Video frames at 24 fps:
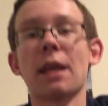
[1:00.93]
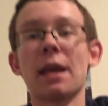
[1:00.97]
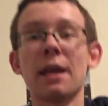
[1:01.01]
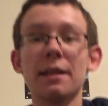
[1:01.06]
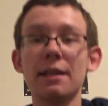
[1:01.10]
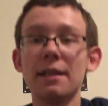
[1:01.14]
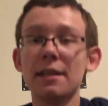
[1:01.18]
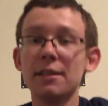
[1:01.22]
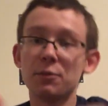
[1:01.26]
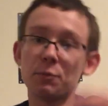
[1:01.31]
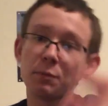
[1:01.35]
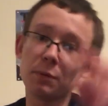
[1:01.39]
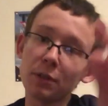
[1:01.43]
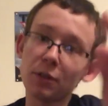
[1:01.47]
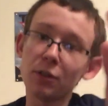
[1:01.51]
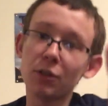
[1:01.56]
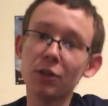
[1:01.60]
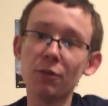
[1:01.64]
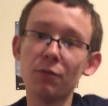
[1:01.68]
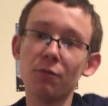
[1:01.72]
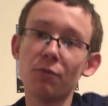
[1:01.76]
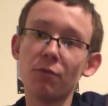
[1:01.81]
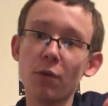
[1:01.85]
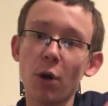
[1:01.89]
And it's been a
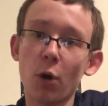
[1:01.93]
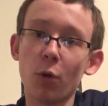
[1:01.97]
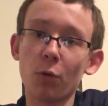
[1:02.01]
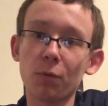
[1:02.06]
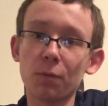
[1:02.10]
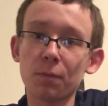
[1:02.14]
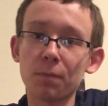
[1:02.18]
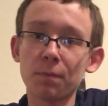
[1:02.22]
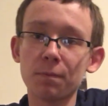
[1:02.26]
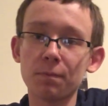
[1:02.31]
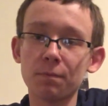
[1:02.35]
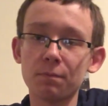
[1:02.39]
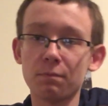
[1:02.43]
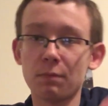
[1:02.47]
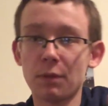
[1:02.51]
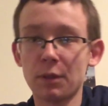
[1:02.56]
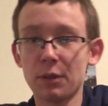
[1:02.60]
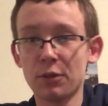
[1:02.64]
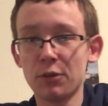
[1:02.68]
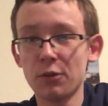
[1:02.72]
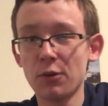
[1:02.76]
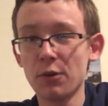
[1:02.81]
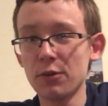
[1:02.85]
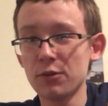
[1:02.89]
good phone,
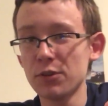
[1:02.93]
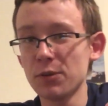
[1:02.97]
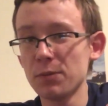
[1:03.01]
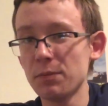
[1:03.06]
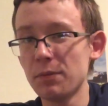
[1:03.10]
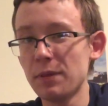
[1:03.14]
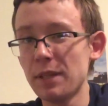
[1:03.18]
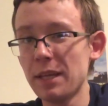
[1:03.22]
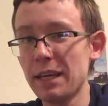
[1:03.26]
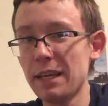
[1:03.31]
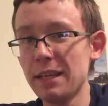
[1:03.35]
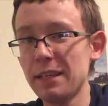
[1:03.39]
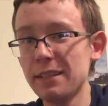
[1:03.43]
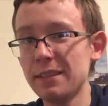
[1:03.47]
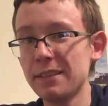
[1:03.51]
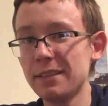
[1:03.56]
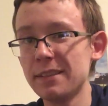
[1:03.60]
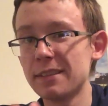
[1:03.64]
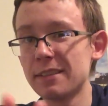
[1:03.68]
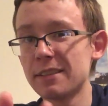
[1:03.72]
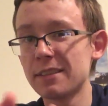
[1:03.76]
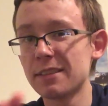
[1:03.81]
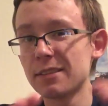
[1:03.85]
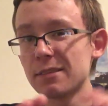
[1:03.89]
but there are some
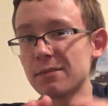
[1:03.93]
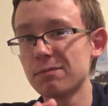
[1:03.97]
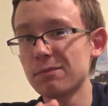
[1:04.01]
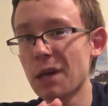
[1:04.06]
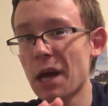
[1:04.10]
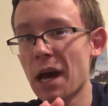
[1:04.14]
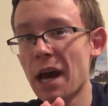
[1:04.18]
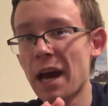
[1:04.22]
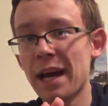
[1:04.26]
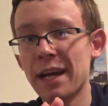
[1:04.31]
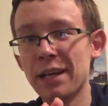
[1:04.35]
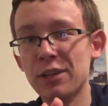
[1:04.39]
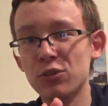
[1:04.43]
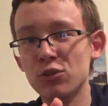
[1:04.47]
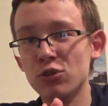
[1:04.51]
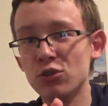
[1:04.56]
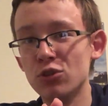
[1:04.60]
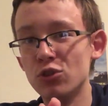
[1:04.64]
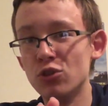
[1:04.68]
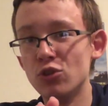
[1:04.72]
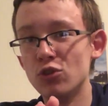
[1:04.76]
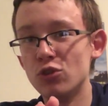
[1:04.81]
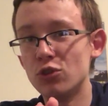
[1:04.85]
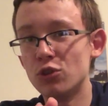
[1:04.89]
things I
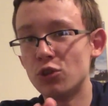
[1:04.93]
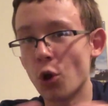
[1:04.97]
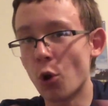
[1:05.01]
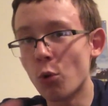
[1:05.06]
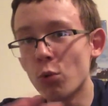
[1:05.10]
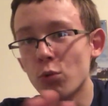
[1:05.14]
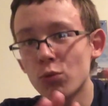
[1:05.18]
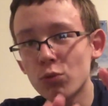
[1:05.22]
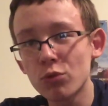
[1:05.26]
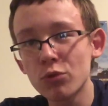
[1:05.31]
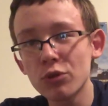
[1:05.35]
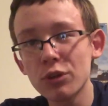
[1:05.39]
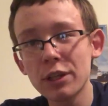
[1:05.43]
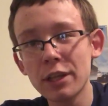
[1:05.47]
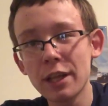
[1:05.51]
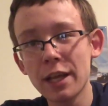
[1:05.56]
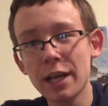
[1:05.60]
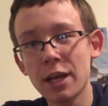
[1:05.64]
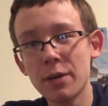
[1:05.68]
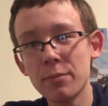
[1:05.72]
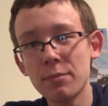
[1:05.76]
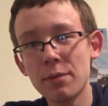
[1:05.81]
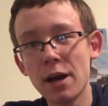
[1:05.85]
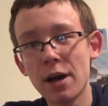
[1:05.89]
don't really
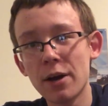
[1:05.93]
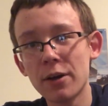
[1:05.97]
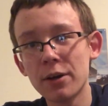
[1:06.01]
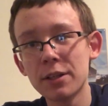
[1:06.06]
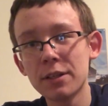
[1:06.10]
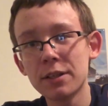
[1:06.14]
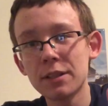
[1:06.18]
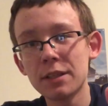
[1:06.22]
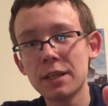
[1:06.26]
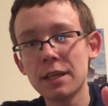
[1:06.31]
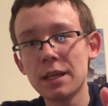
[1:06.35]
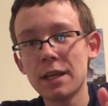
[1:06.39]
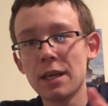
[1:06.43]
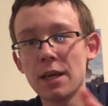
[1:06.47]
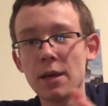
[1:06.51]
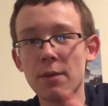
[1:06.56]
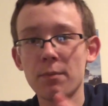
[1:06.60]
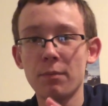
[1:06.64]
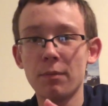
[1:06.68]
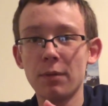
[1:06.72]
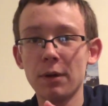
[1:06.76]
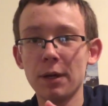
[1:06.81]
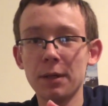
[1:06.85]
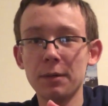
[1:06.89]
like about it,
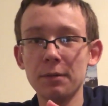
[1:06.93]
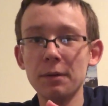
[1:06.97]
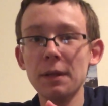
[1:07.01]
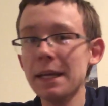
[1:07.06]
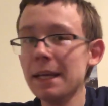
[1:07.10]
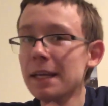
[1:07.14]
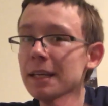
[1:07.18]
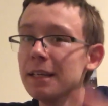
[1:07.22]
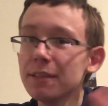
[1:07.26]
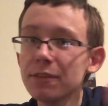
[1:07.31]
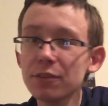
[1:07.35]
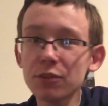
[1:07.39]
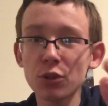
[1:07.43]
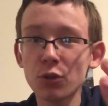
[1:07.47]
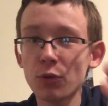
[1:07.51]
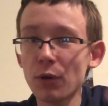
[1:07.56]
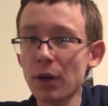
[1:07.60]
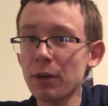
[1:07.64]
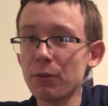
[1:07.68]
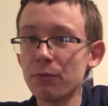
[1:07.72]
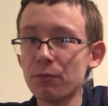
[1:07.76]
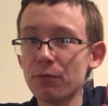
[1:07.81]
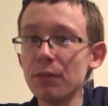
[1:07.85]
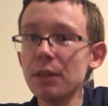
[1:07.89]
but it is
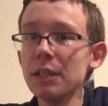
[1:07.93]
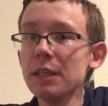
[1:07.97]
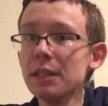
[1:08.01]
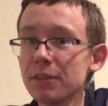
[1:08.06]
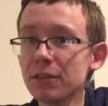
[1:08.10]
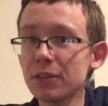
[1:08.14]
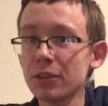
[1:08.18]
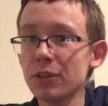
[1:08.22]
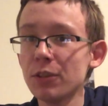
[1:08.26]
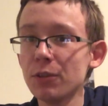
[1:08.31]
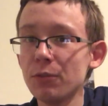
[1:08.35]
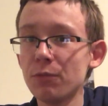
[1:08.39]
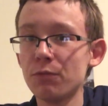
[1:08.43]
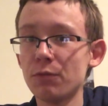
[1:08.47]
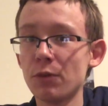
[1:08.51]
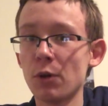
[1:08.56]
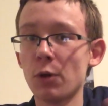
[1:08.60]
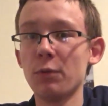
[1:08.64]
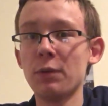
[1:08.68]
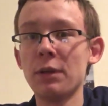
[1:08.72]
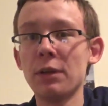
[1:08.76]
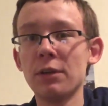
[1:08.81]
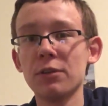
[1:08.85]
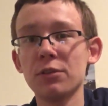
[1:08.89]
a good
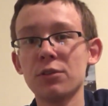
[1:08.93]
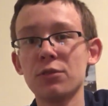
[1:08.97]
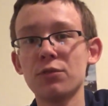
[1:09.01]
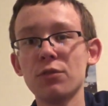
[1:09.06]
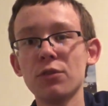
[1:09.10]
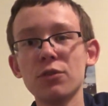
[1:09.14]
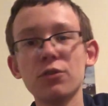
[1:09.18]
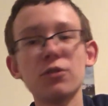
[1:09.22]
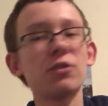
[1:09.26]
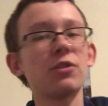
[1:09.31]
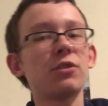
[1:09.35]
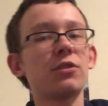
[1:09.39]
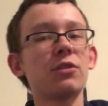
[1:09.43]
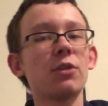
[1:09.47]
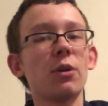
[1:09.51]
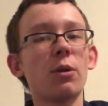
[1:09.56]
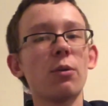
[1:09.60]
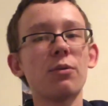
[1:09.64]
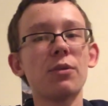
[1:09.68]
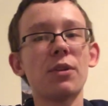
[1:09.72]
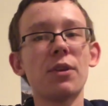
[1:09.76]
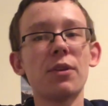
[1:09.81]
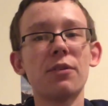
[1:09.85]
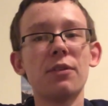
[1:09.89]
phone. Now let's first
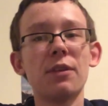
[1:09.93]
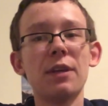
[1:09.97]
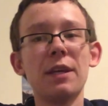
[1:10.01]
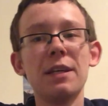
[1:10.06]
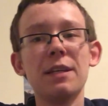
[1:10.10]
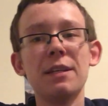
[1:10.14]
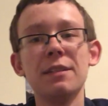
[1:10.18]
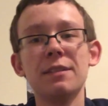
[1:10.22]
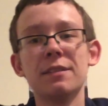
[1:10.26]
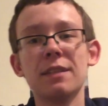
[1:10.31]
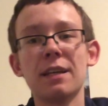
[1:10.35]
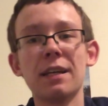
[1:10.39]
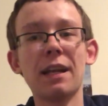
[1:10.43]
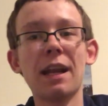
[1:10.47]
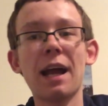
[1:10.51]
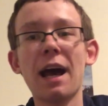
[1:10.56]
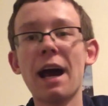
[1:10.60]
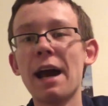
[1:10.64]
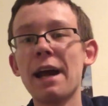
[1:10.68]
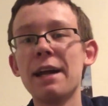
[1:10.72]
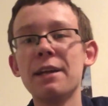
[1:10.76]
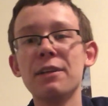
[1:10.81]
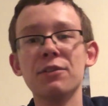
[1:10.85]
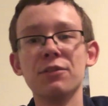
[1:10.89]
start with the things that
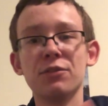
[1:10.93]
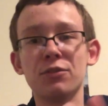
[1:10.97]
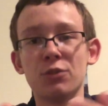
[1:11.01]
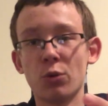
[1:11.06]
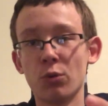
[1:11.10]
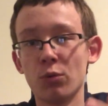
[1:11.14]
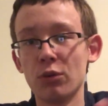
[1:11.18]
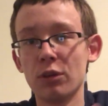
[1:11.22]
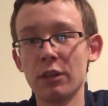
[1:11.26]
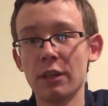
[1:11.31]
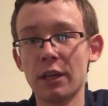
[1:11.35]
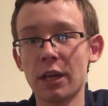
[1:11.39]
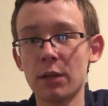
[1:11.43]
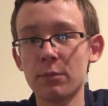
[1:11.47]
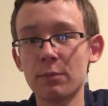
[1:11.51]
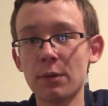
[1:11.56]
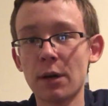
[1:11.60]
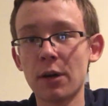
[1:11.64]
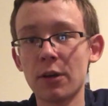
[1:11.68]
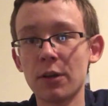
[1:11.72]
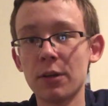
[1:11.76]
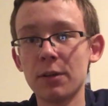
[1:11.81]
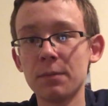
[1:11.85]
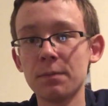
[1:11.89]
I just don't really like
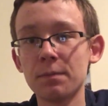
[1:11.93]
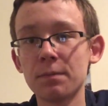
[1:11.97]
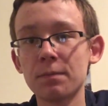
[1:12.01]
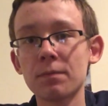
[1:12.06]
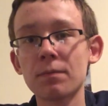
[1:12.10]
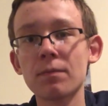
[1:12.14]
about it.